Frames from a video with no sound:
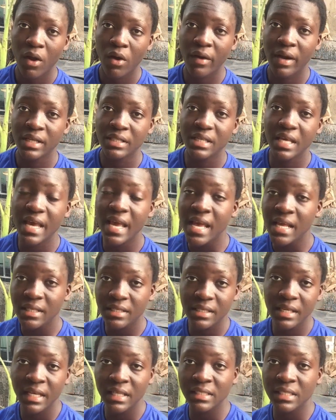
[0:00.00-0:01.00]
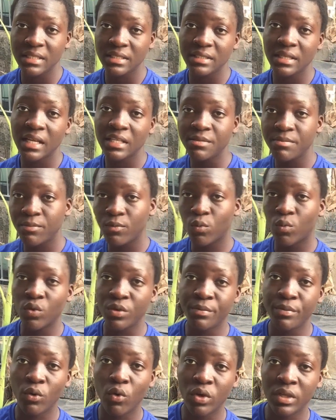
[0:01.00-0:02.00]
All right, 8 cages. That
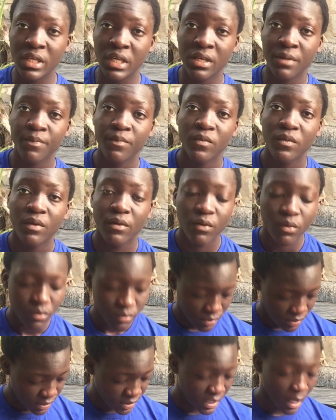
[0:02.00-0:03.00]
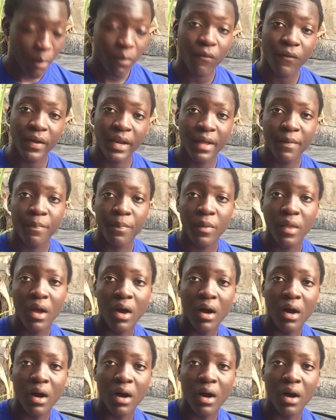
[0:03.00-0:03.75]
would be okay. Some for the